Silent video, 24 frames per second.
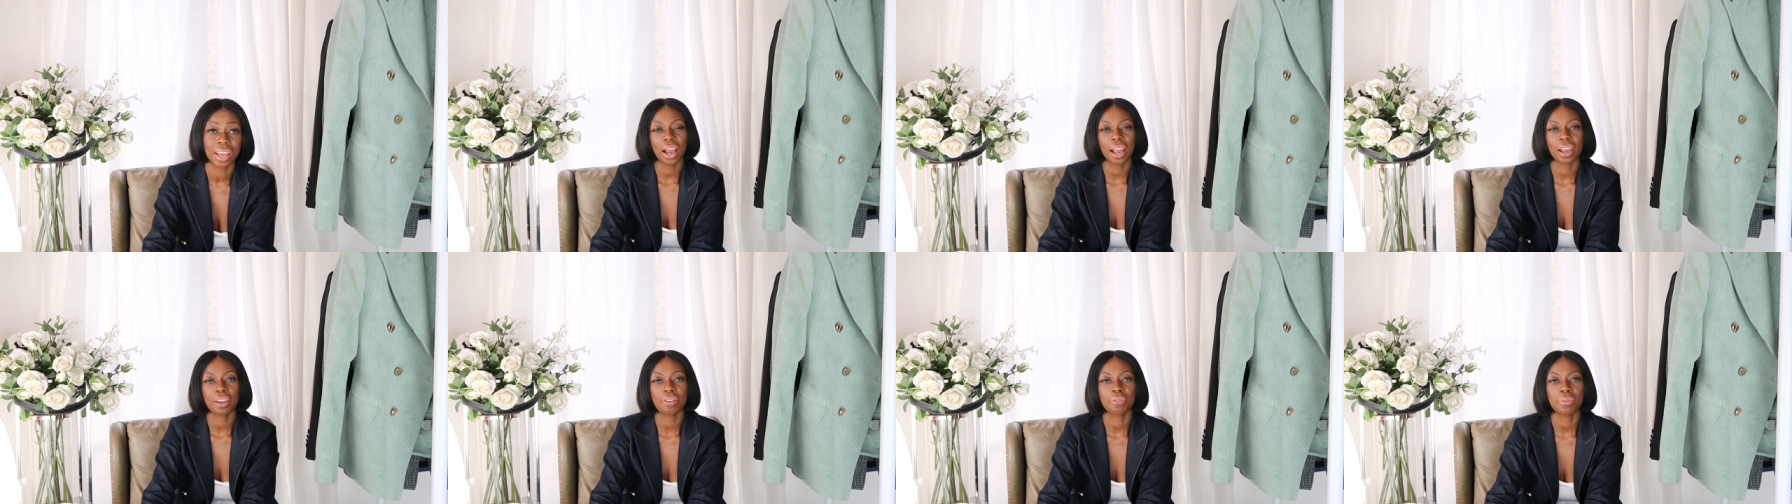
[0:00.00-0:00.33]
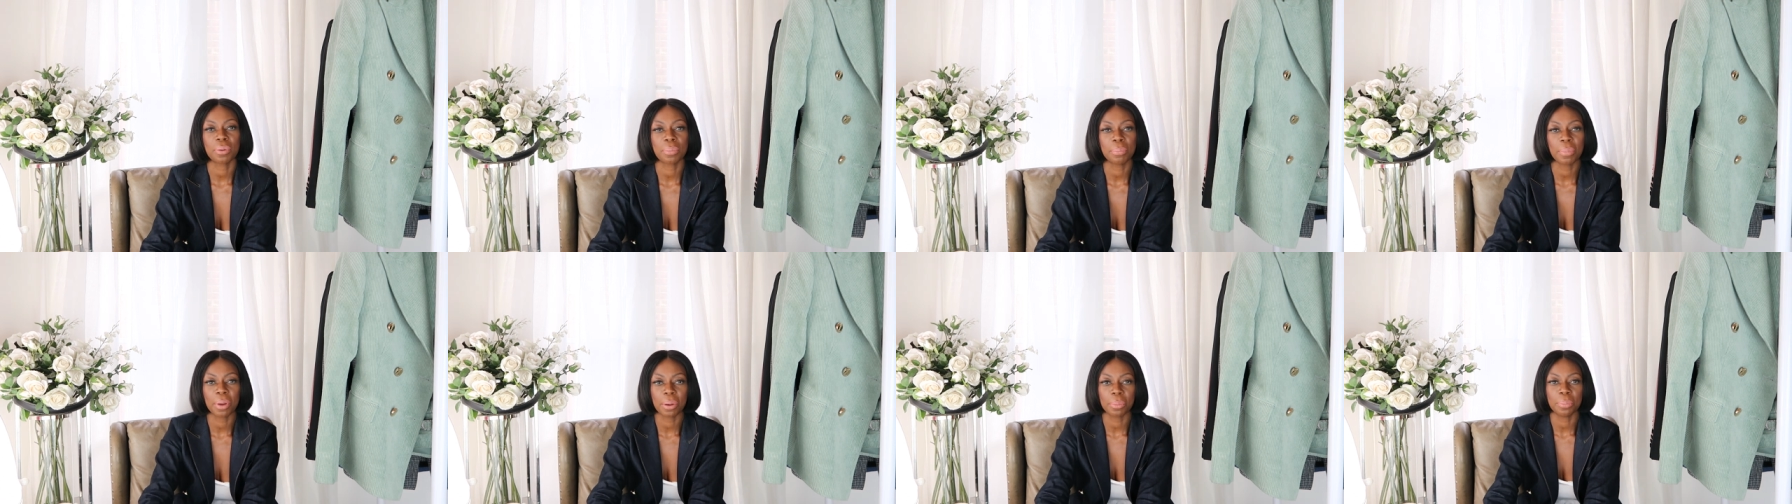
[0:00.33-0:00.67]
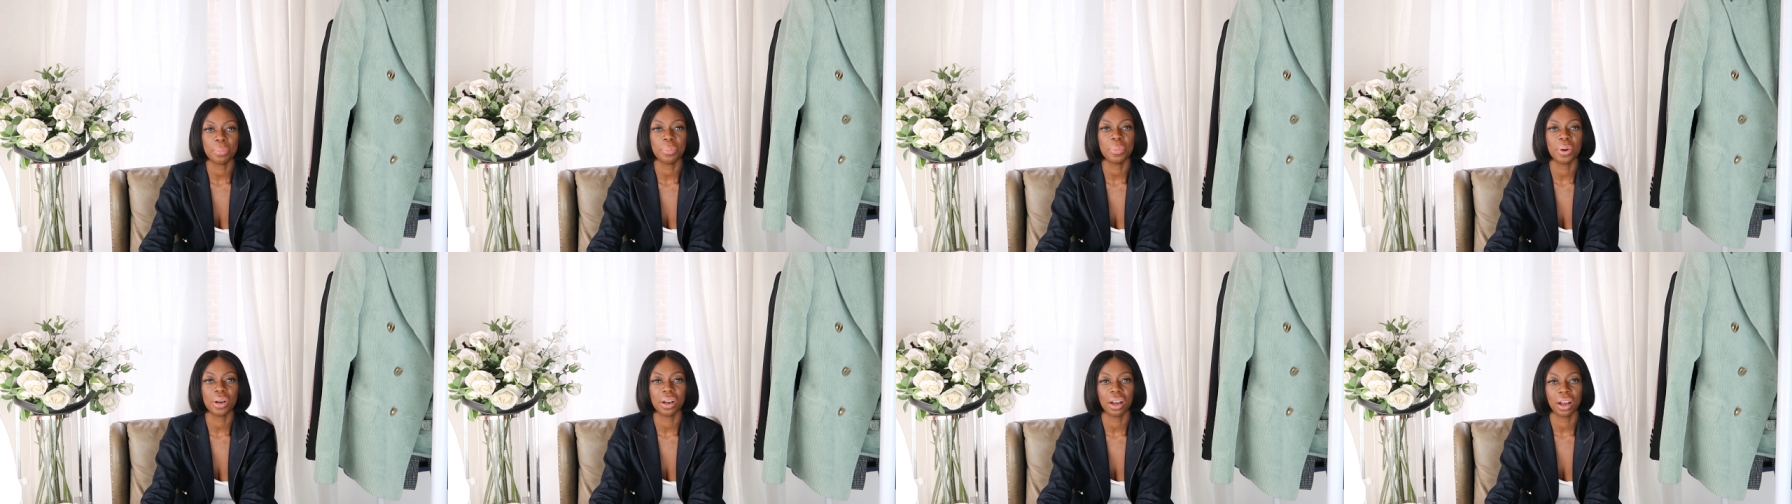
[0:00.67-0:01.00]
I
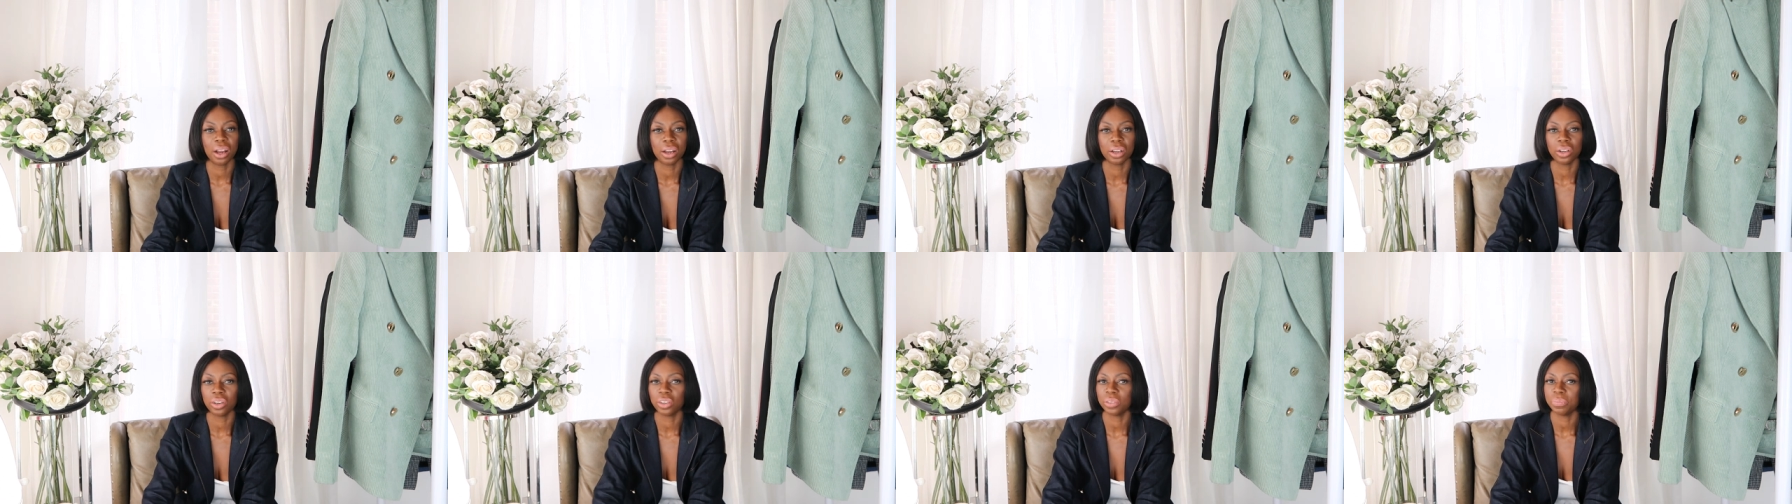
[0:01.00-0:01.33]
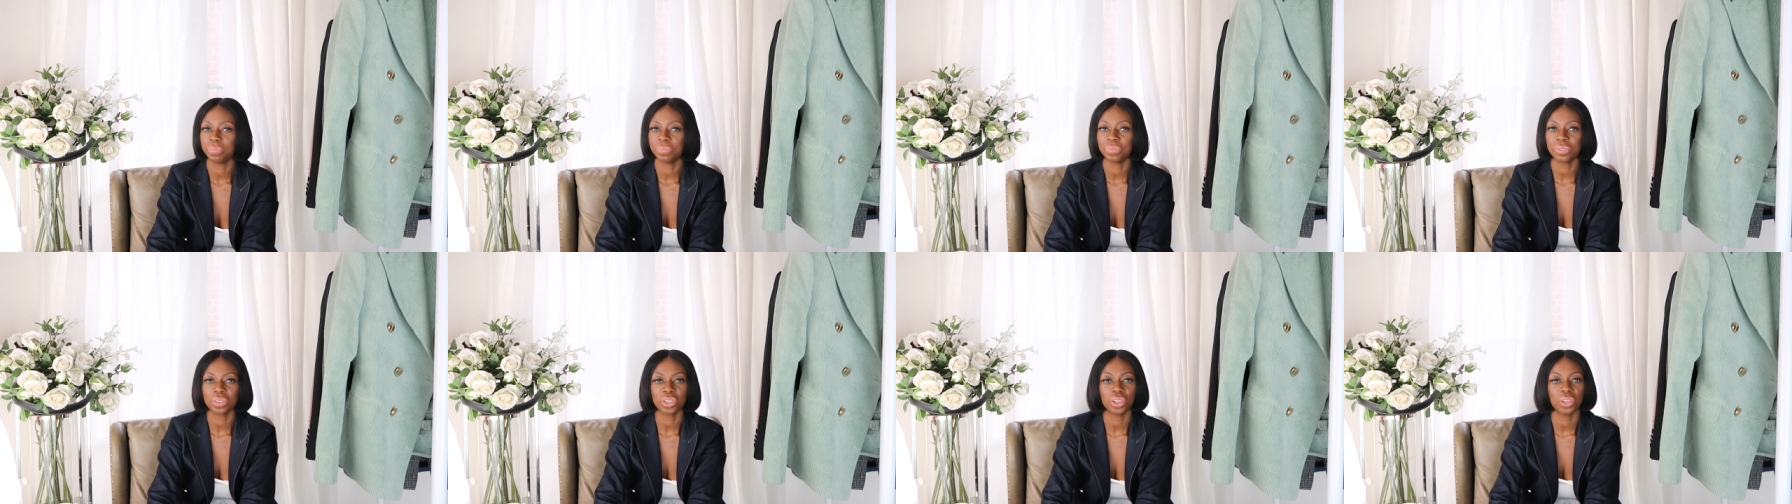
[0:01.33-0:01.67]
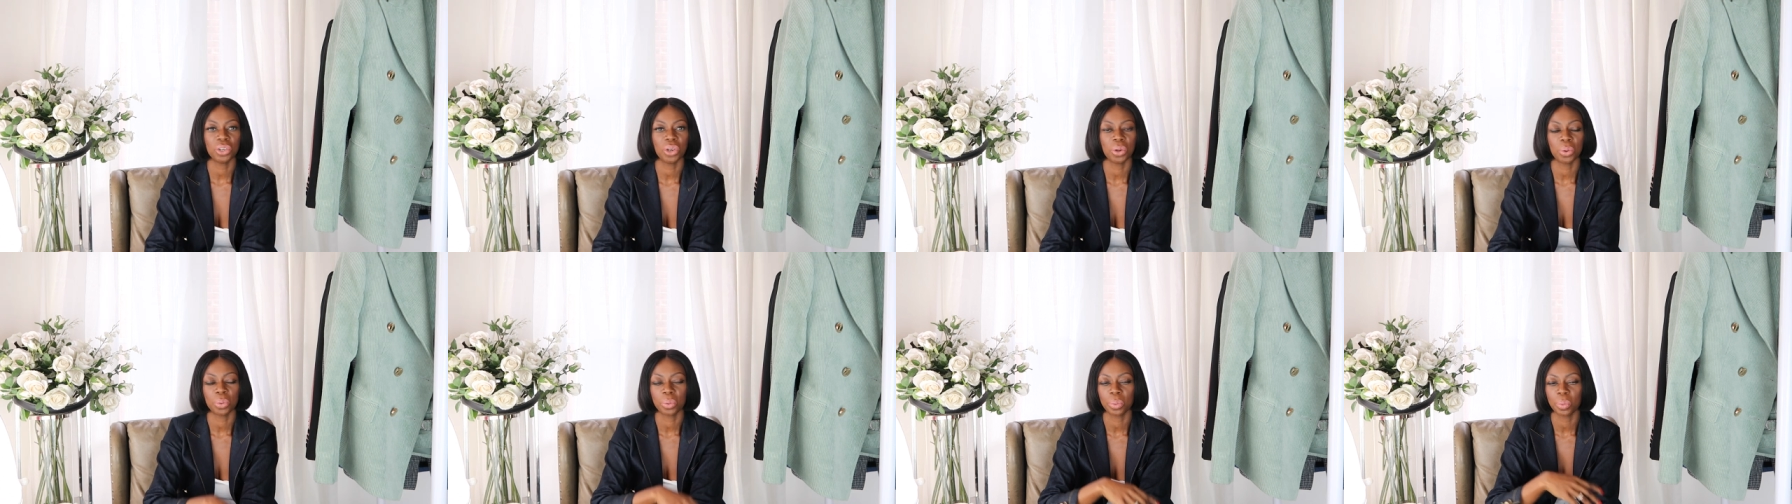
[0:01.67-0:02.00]
remember, you
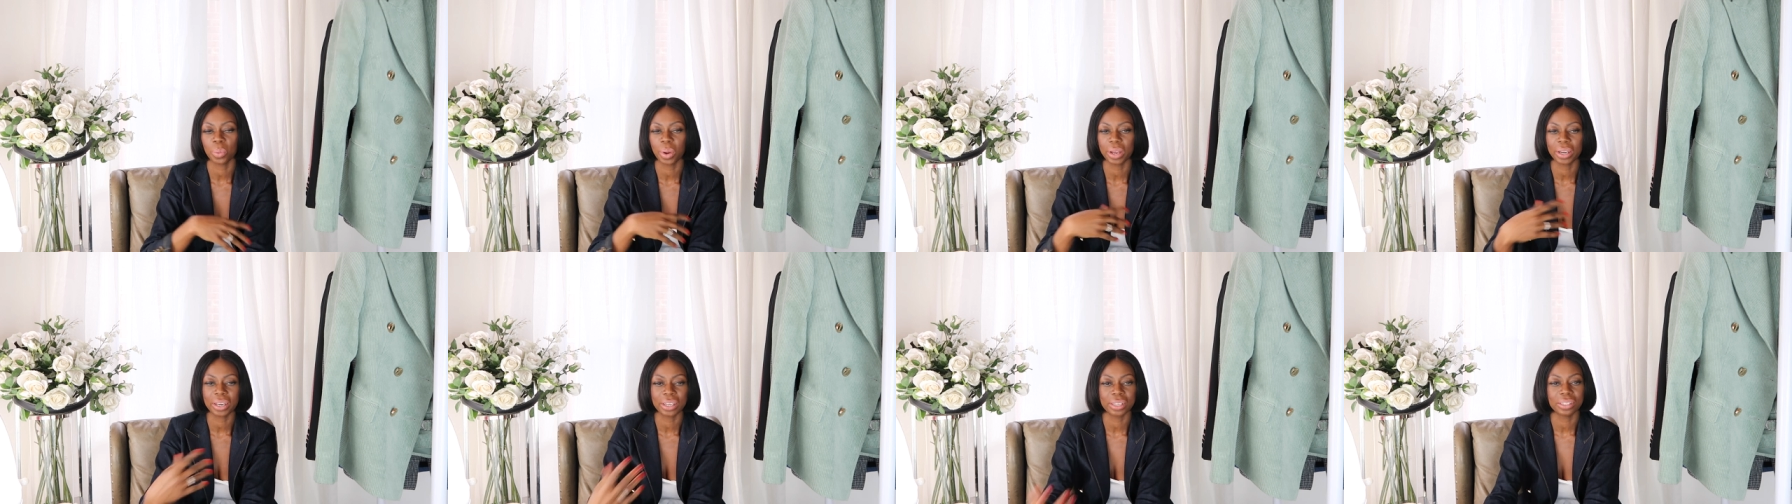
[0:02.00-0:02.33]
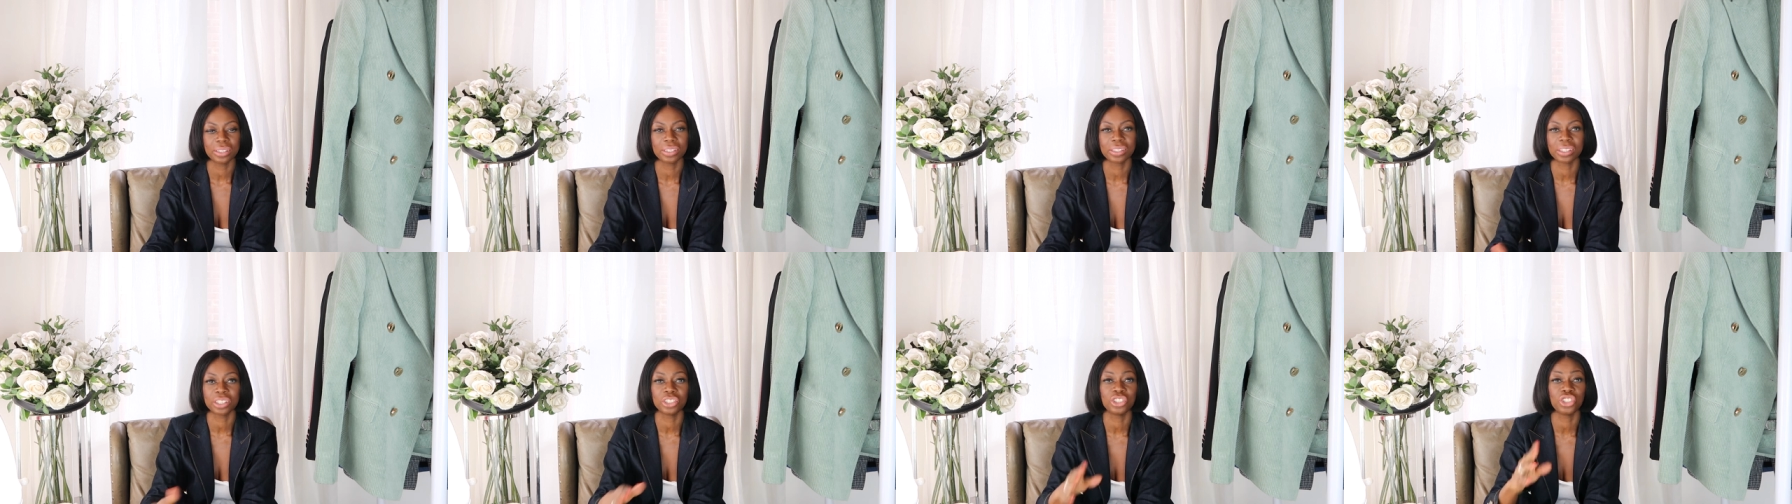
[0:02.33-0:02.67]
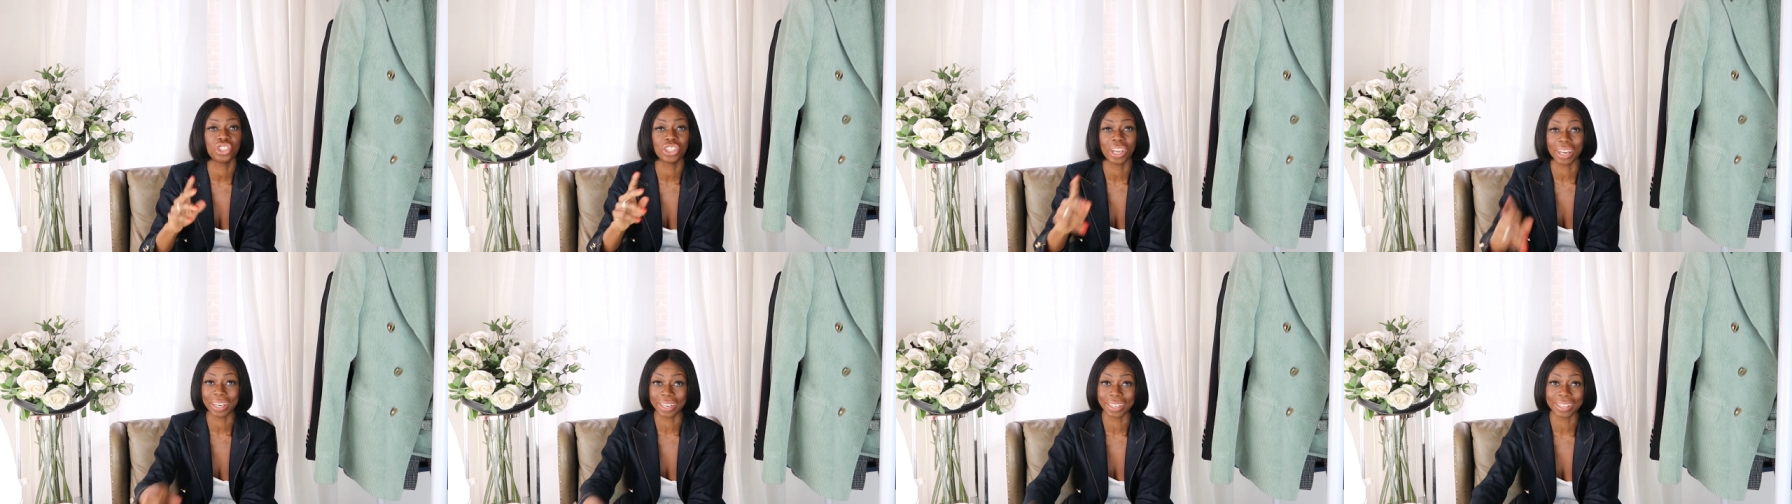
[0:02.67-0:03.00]
know, went into
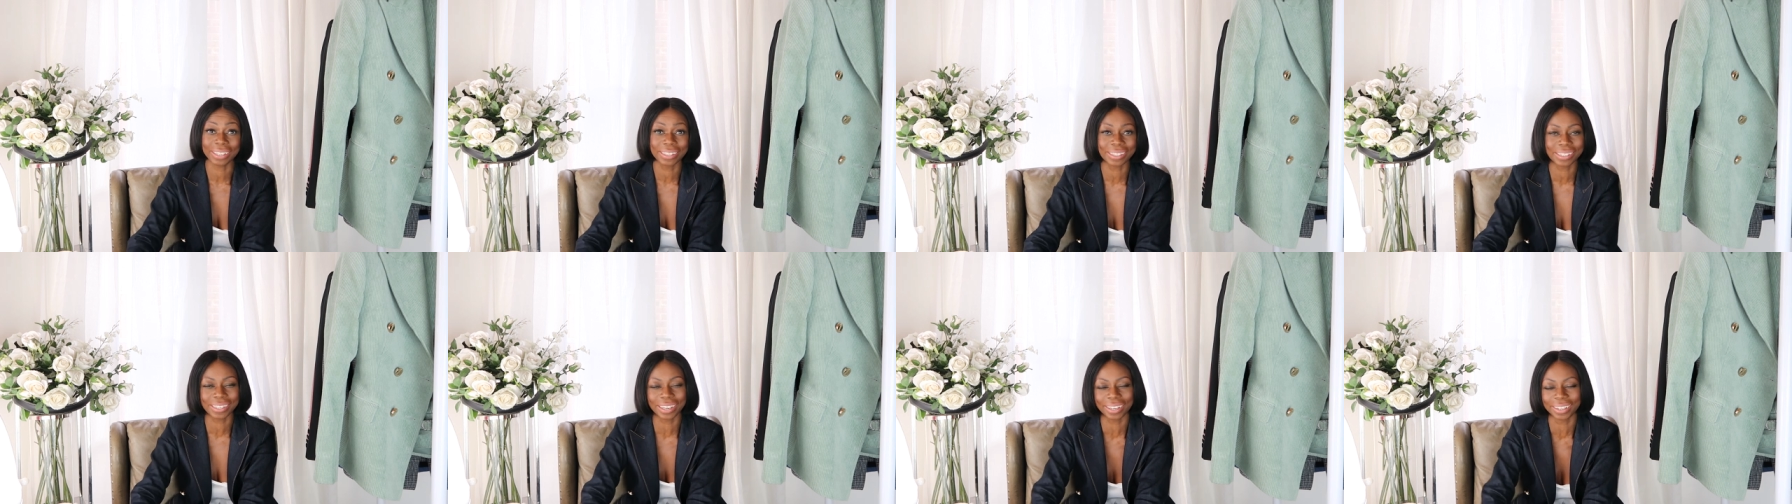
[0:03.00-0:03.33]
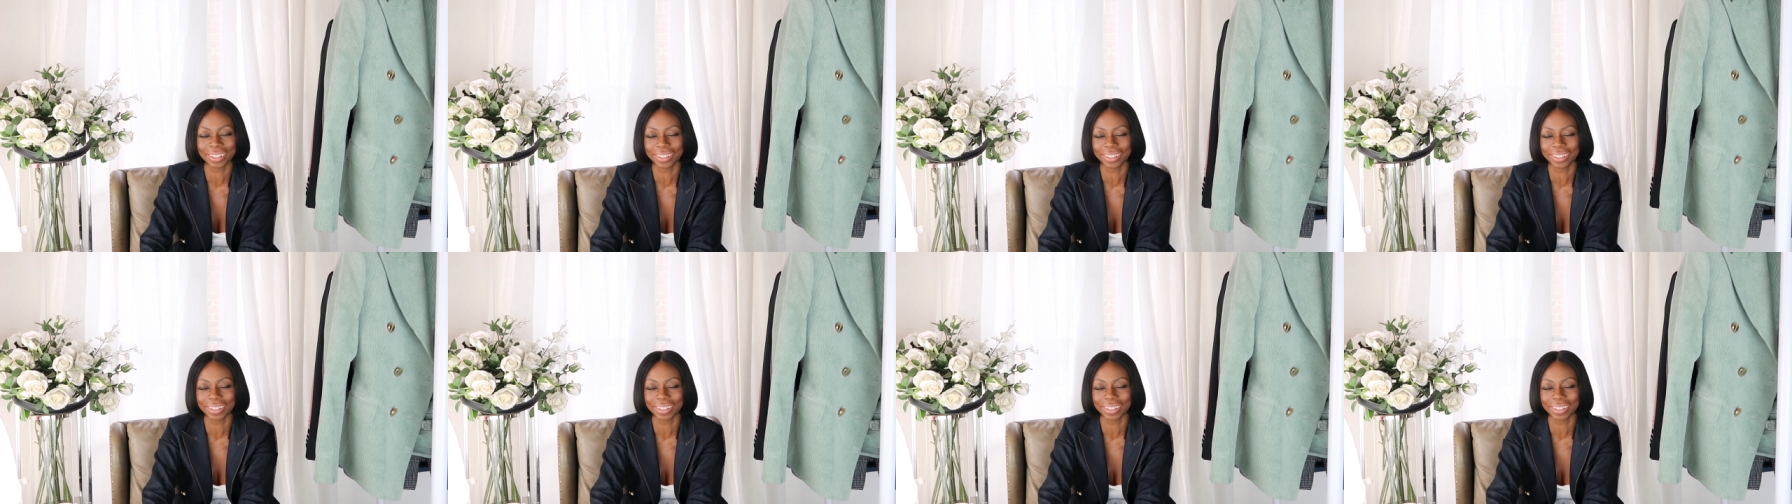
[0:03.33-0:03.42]
Shelley's